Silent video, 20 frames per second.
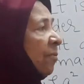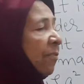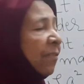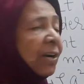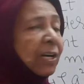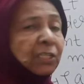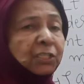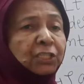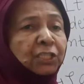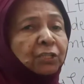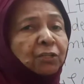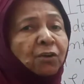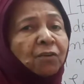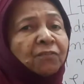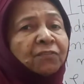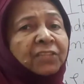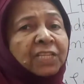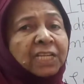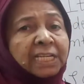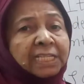function
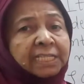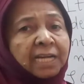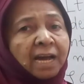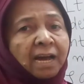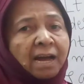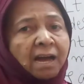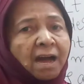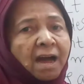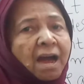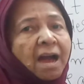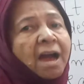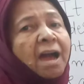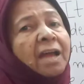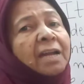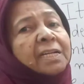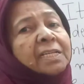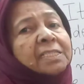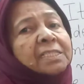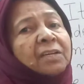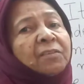of theta. R
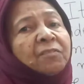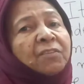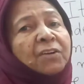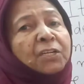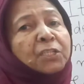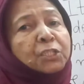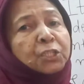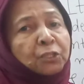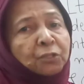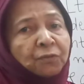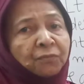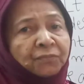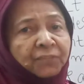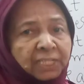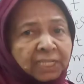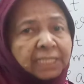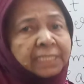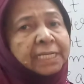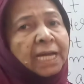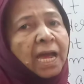is a function of
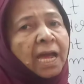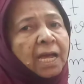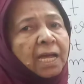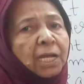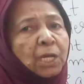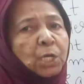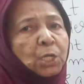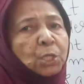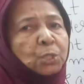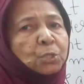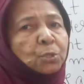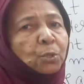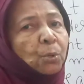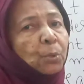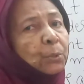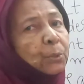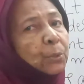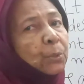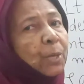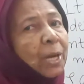theta. So
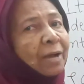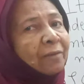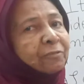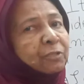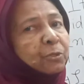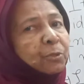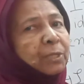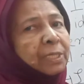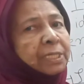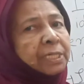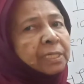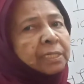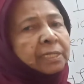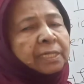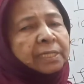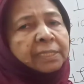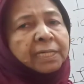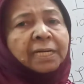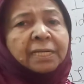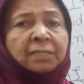you have to
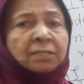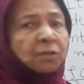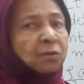integrate it